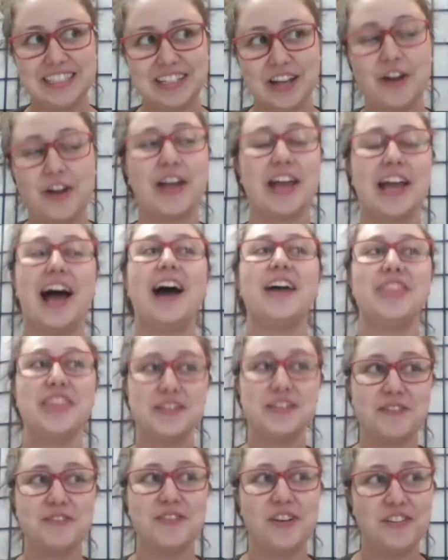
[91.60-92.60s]
Okay, I think
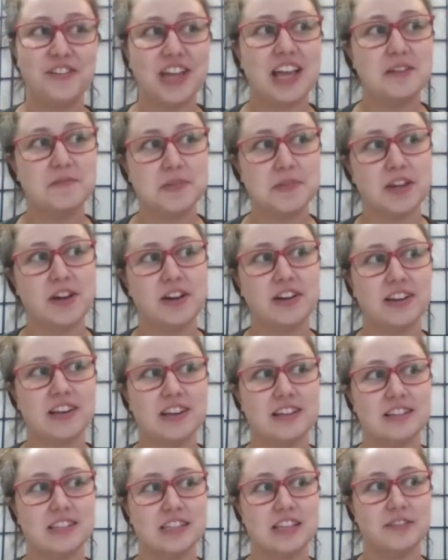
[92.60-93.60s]
my favorite camp song
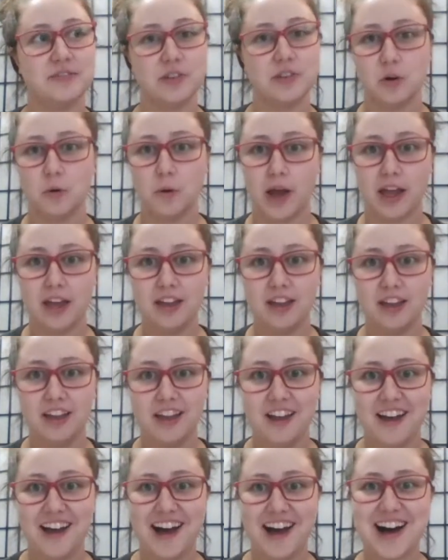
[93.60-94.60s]
is Give It Away
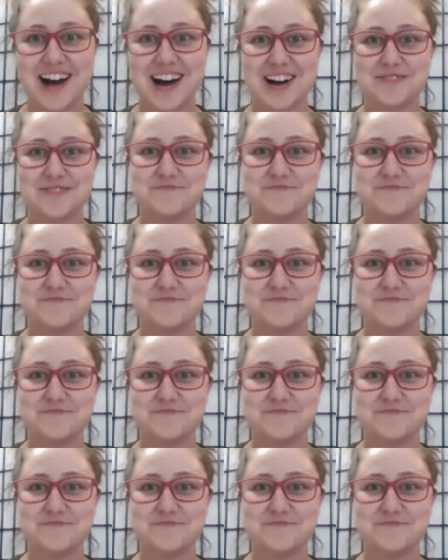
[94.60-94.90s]
uh,